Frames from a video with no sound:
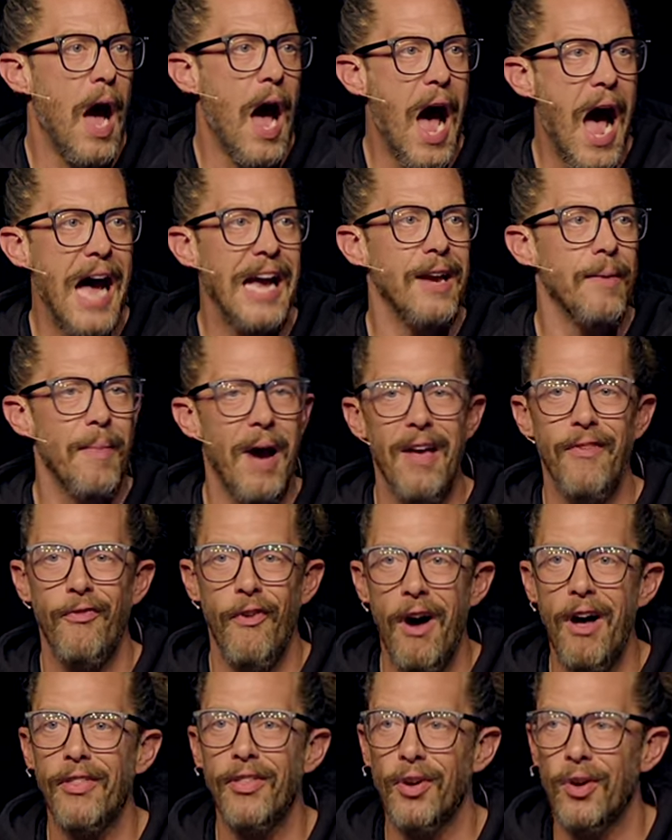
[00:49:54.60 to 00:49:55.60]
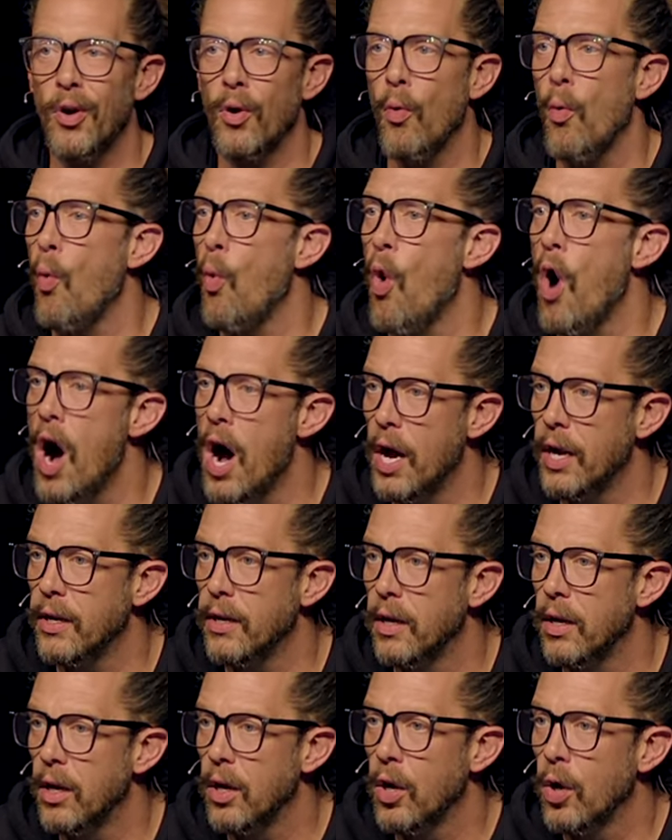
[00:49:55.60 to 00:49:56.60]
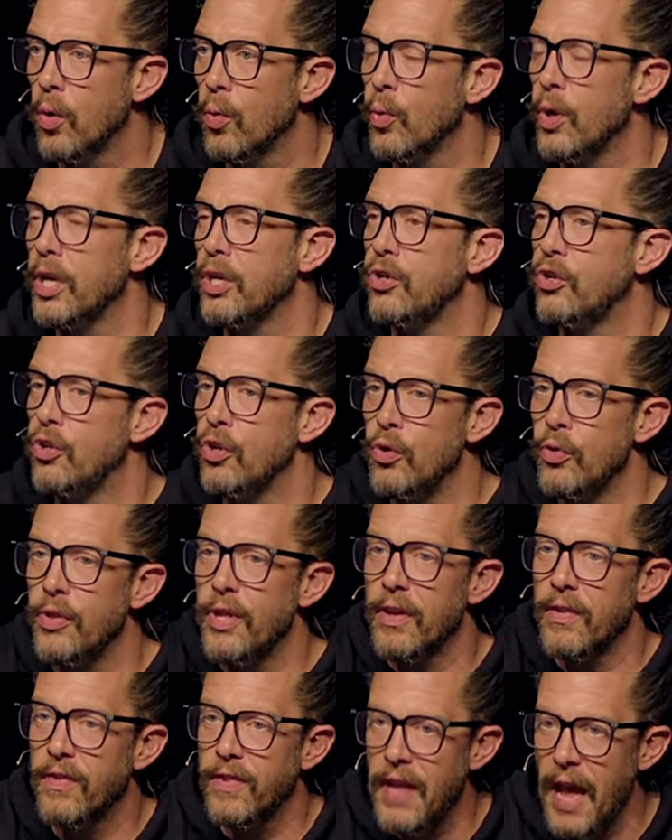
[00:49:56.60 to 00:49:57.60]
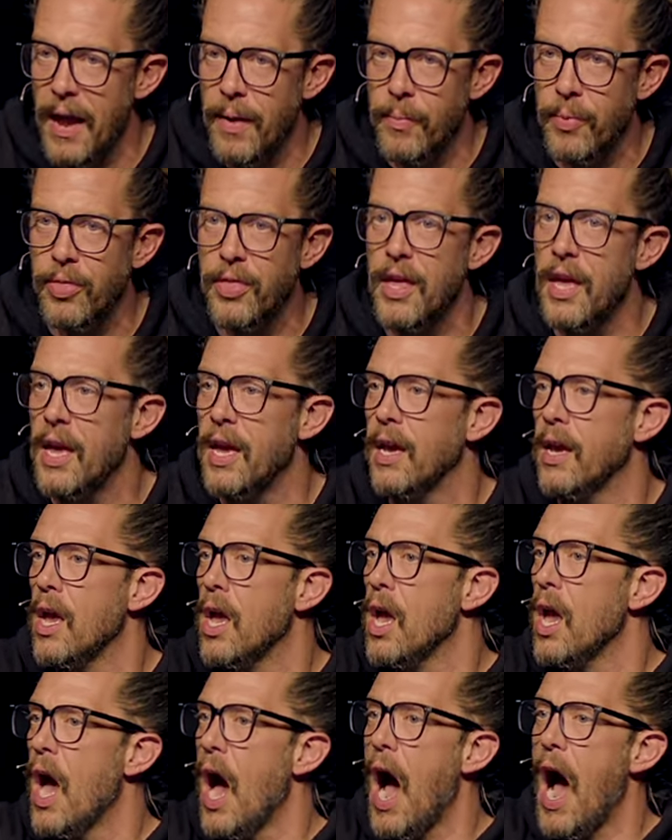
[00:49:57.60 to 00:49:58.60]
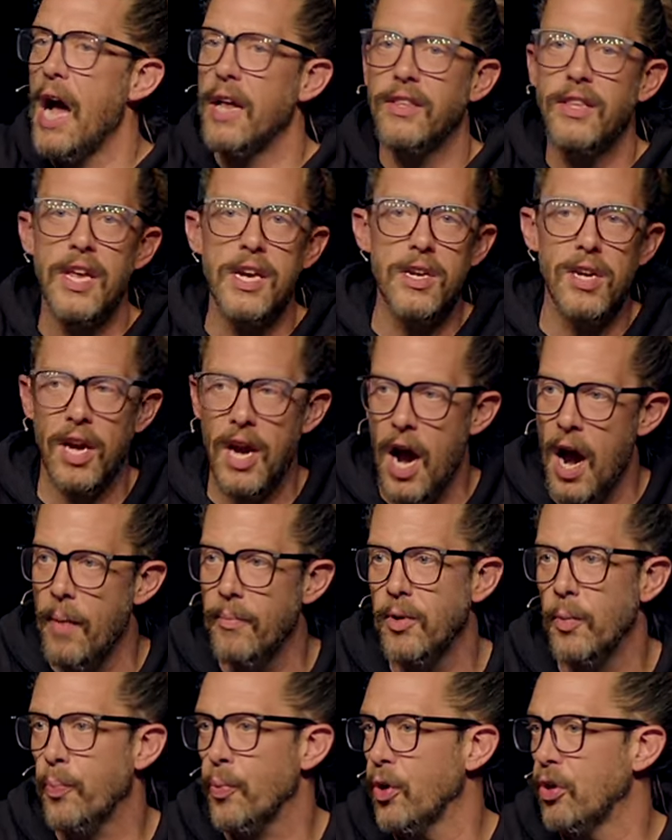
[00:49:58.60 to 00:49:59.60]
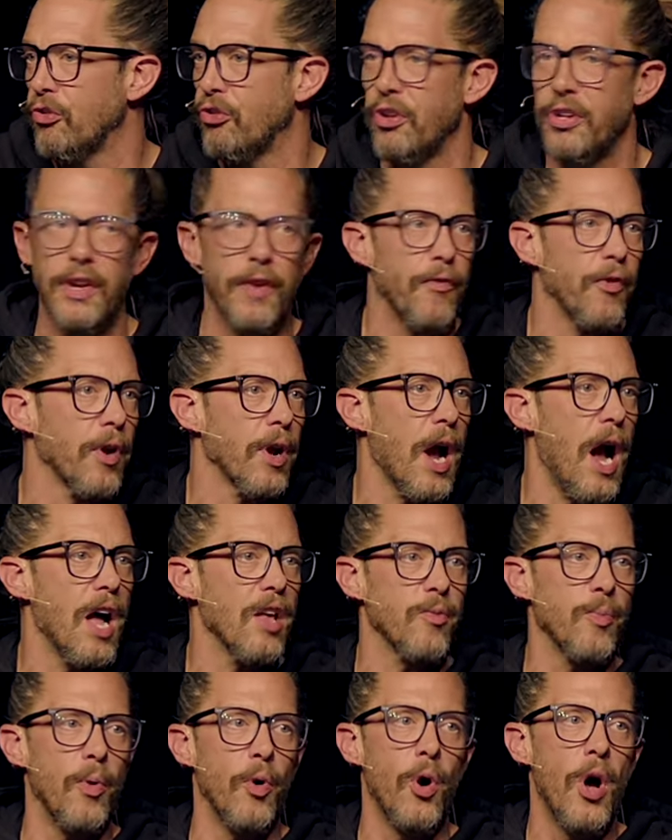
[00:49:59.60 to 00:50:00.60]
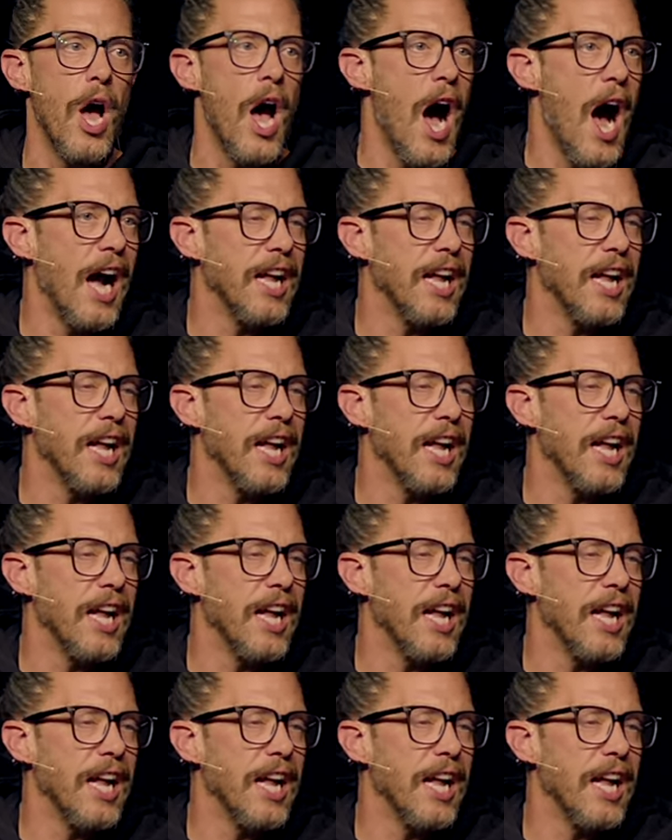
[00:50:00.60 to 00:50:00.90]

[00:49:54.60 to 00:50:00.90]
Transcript: I and my Father are one. We do the same thing. I didn't come to preach a different gospel.